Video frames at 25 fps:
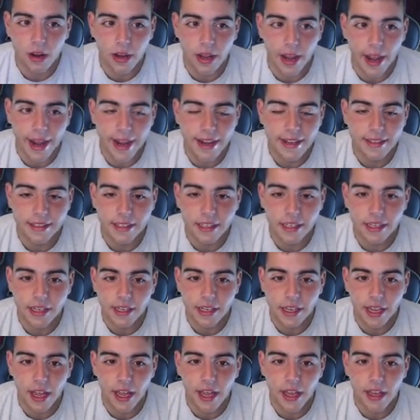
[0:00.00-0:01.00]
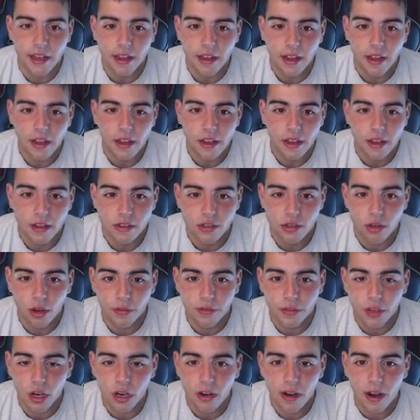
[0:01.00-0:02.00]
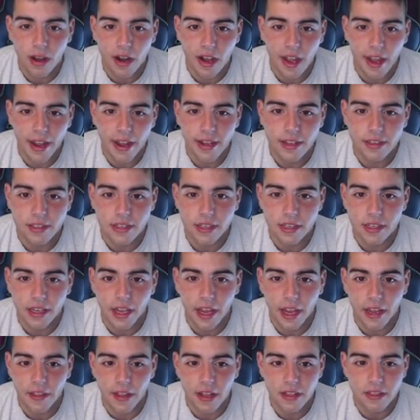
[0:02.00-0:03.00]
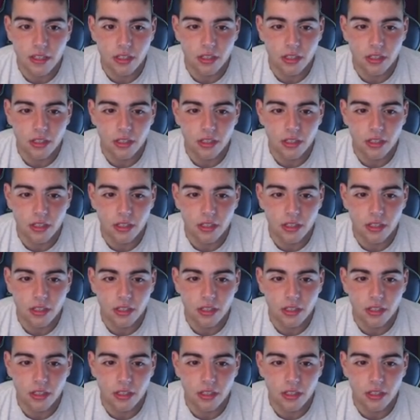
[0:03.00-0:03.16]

to be about 18K. So if they're around 18K, that's a